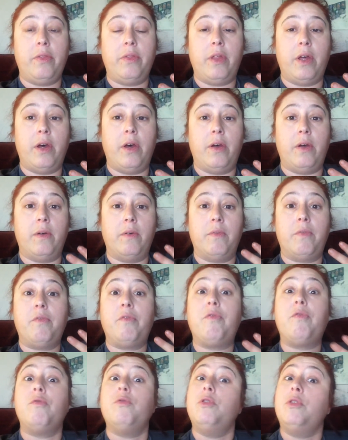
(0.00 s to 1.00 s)
the
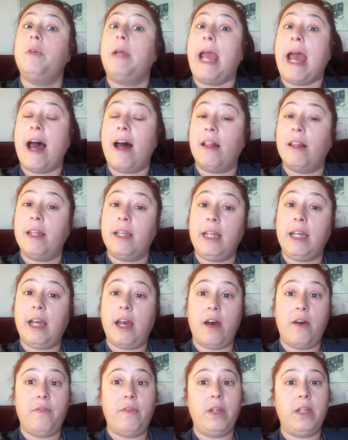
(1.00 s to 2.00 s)
frugality
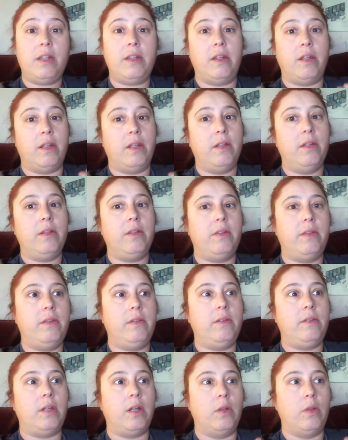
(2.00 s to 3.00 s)
of it the
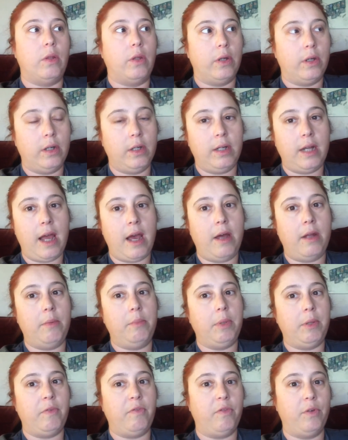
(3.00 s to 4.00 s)
to learn how to
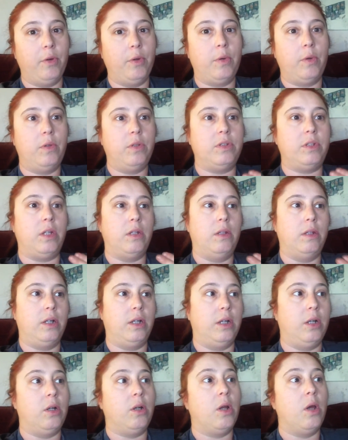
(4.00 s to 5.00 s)
be frugal to
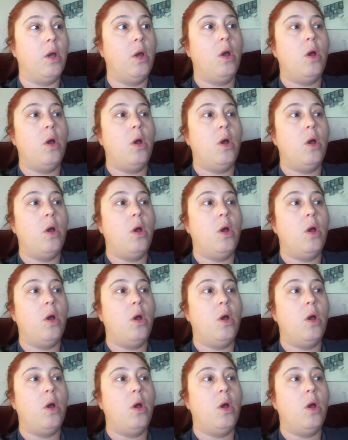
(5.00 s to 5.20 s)
learn